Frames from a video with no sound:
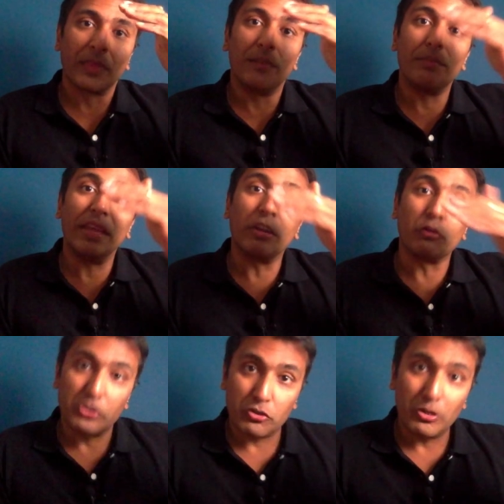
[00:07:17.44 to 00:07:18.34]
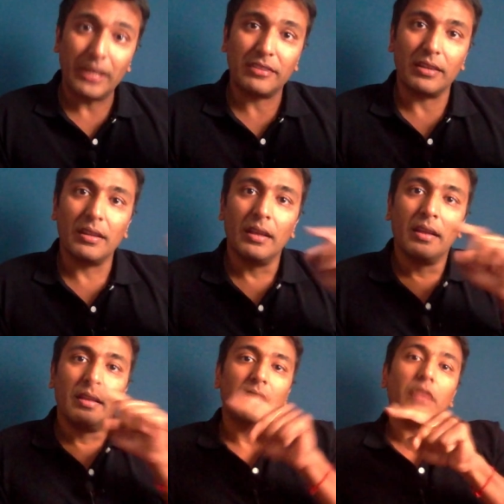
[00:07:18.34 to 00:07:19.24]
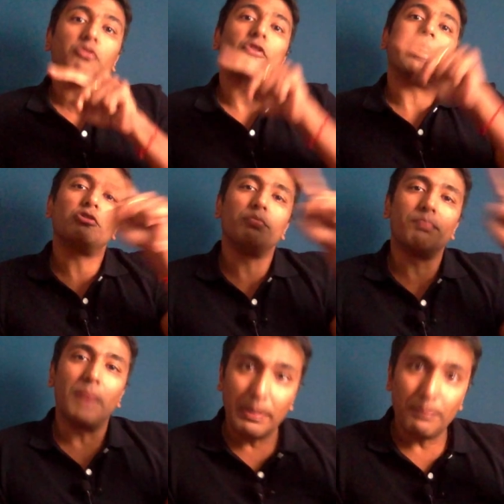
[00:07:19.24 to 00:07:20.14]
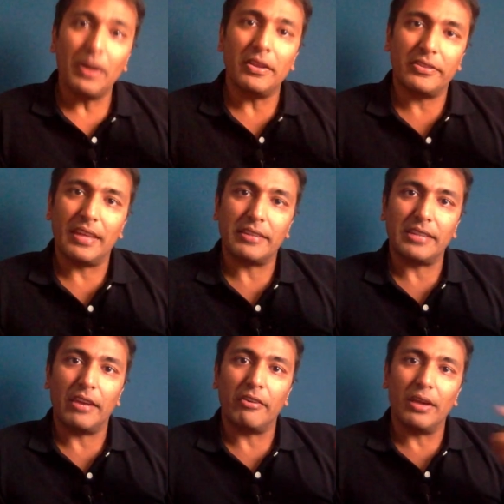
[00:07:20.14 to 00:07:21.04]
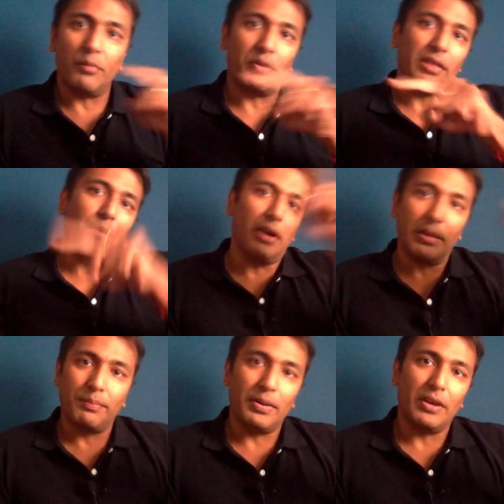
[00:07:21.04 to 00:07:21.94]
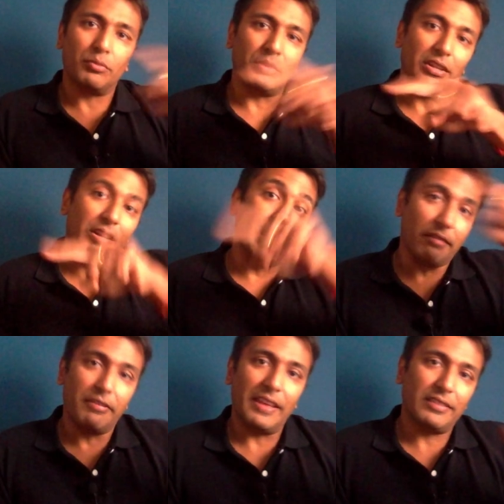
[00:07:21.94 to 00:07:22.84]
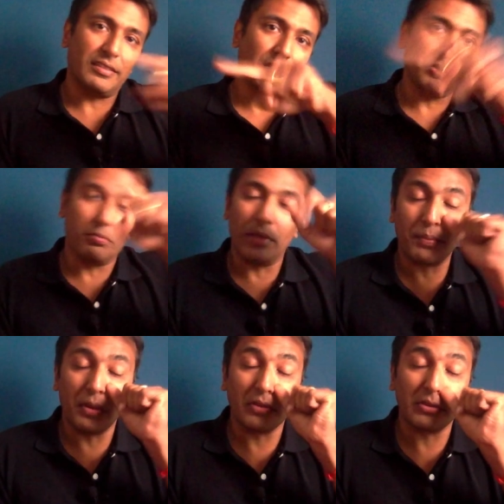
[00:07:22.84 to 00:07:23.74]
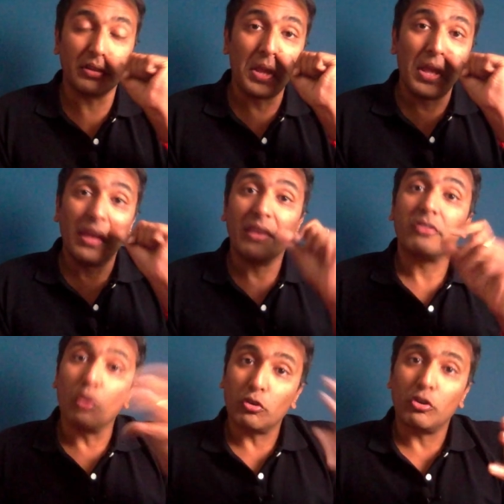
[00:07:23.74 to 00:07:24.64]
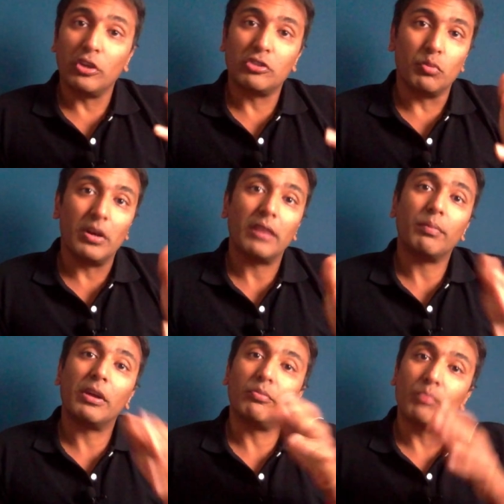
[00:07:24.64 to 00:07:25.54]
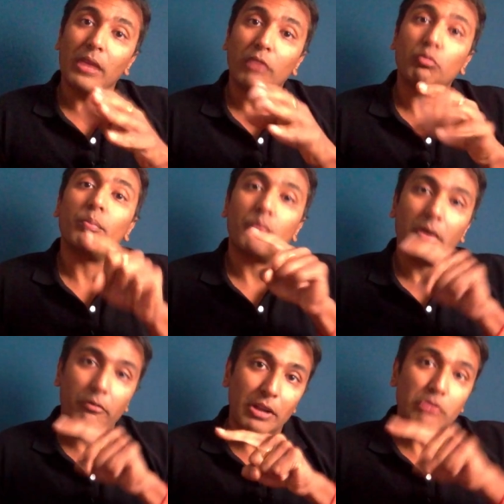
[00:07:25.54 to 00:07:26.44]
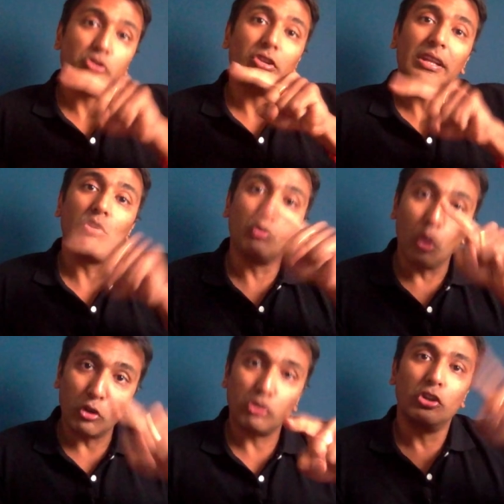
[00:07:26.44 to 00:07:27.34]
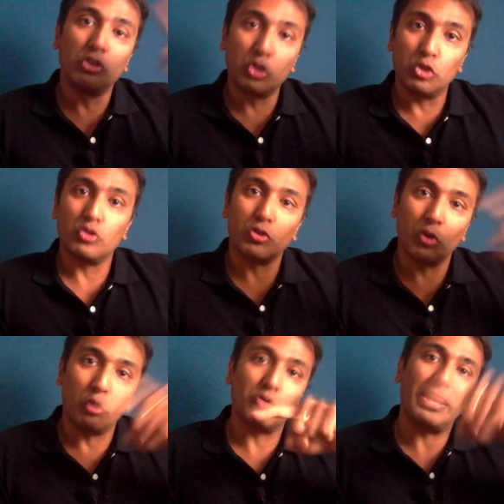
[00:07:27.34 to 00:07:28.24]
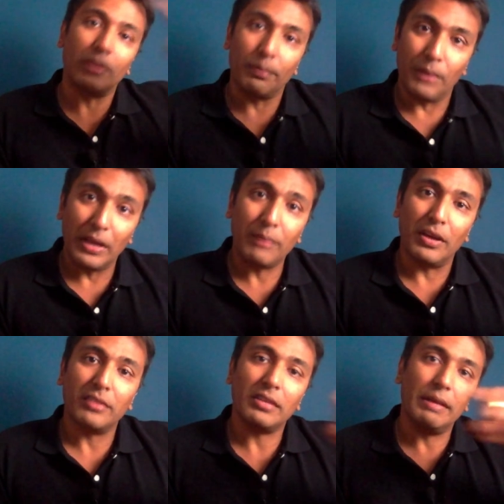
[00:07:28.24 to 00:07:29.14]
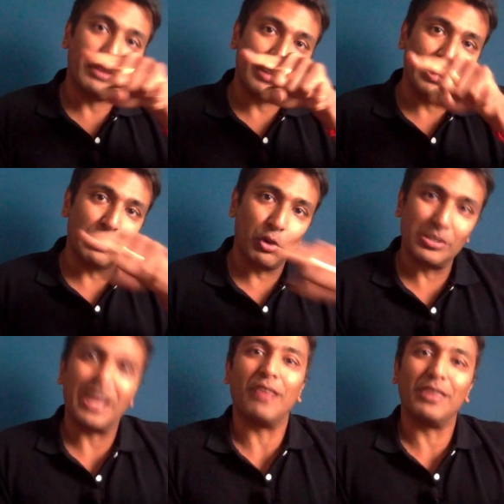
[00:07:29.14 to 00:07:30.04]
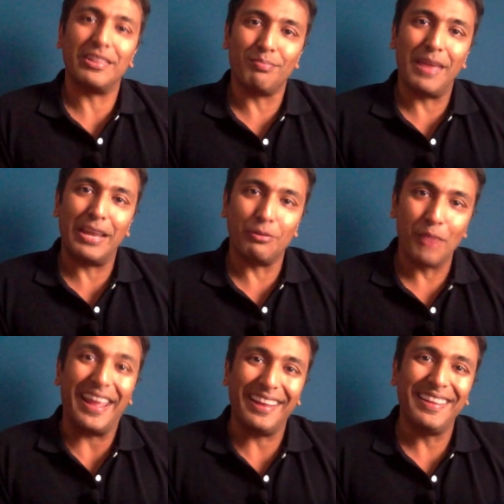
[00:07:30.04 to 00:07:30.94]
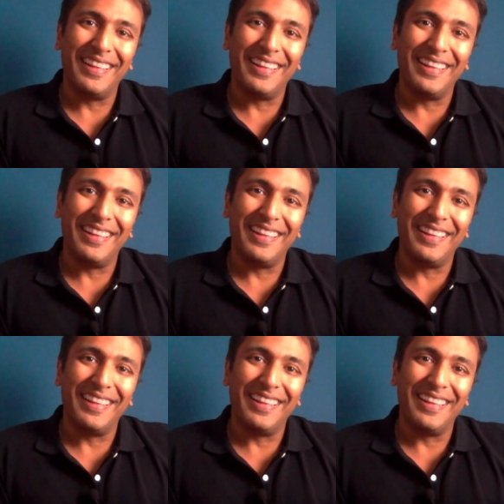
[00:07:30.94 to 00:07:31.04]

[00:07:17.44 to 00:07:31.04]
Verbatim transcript: being restricted, then trying to bypass that area with a bypass, with another vessel to bypass it, is not going to work because blood will preferentially not choose to go down the bypass if it can go down its main way,